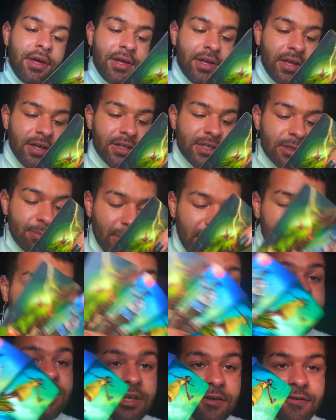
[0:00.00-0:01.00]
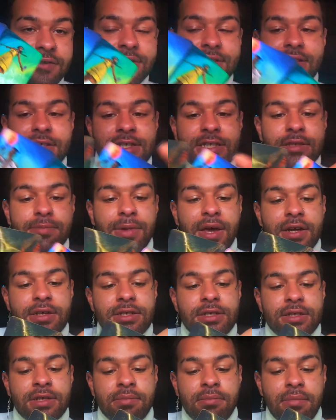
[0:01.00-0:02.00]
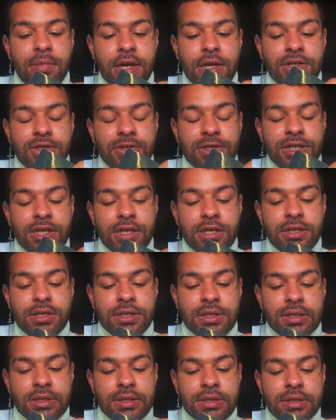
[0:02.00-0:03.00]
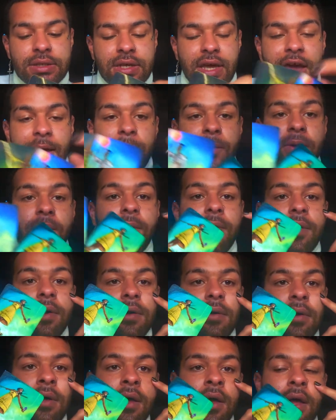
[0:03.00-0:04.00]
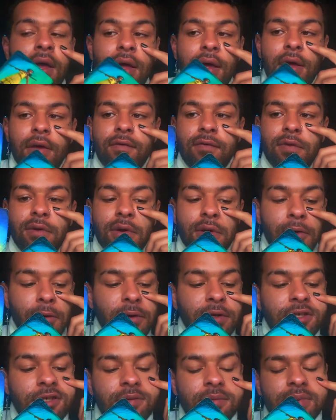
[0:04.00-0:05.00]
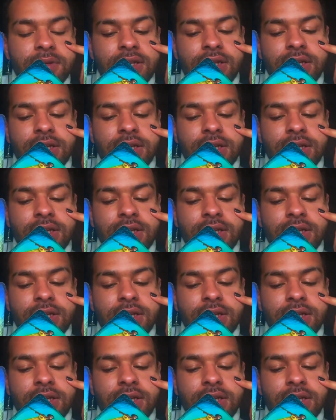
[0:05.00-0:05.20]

Expect shifts, expect some major changes, Capricorn. If you're going to be,